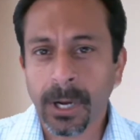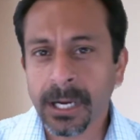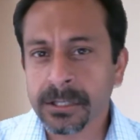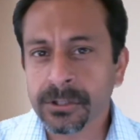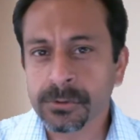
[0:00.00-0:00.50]

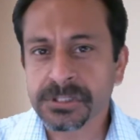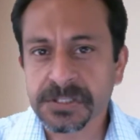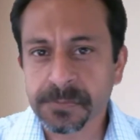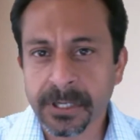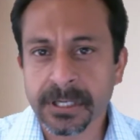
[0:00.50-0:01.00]
why aren't those
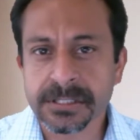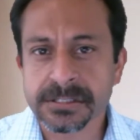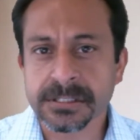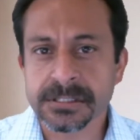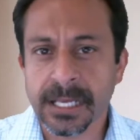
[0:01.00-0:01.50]

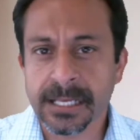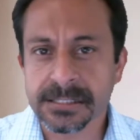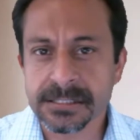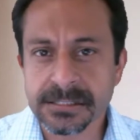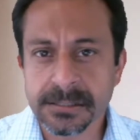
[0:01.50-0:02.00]
experiences
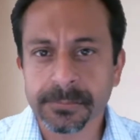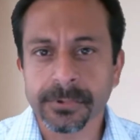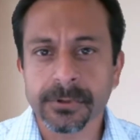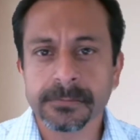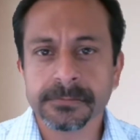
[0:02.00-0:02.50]
as
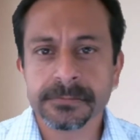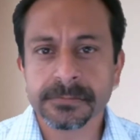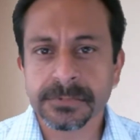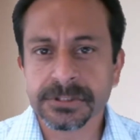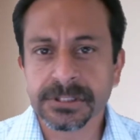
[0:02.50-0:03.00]
simple,
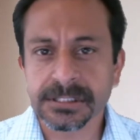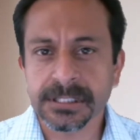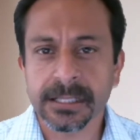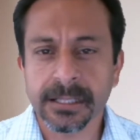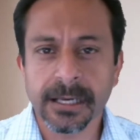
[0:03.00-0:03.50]

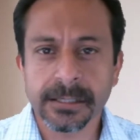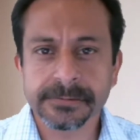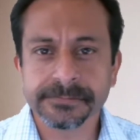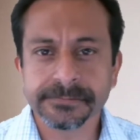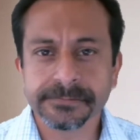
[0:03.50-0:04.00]
just like that?
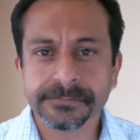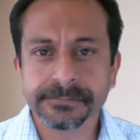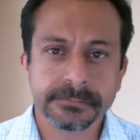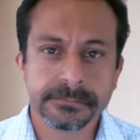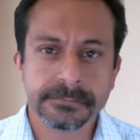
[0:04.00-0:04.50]

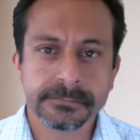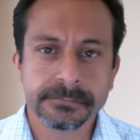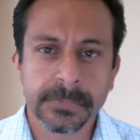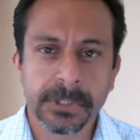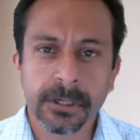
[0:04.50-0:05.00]

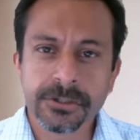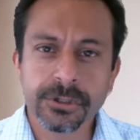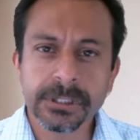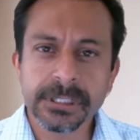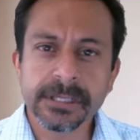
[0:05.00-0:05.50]

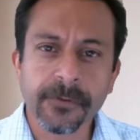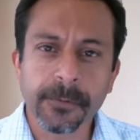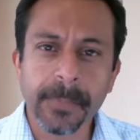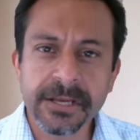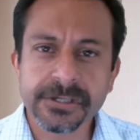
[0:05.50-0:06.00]
Shouldn't the
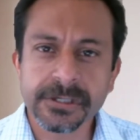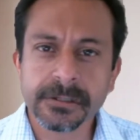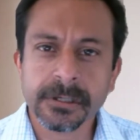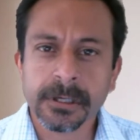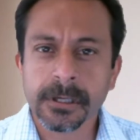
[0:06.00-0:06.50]

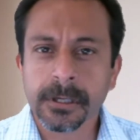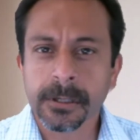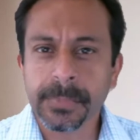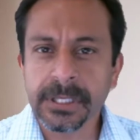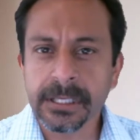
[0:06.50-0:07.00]
information
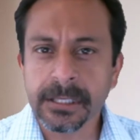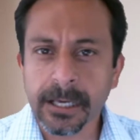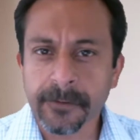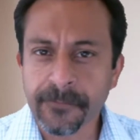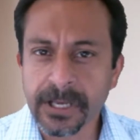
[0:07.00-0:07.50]
be
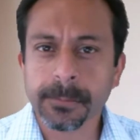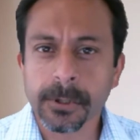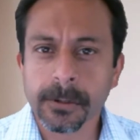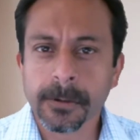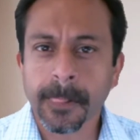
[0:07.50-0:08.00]

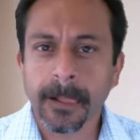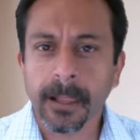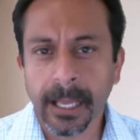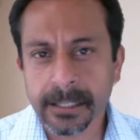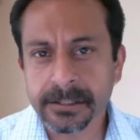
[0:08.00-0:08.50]
available
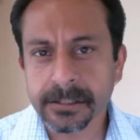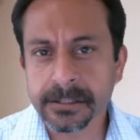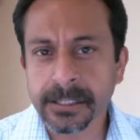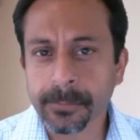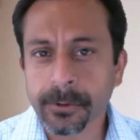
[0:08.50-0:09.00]
at
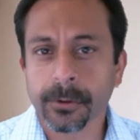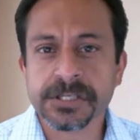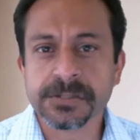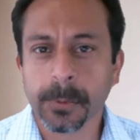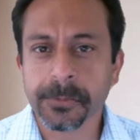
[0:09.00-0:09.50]
the
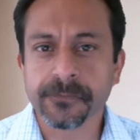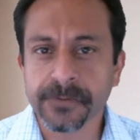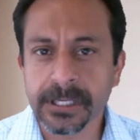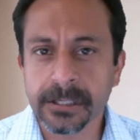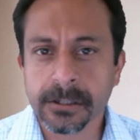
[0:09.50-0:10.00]
employee's moment
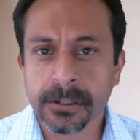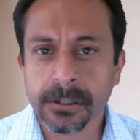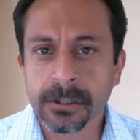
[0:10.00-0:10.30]
of need?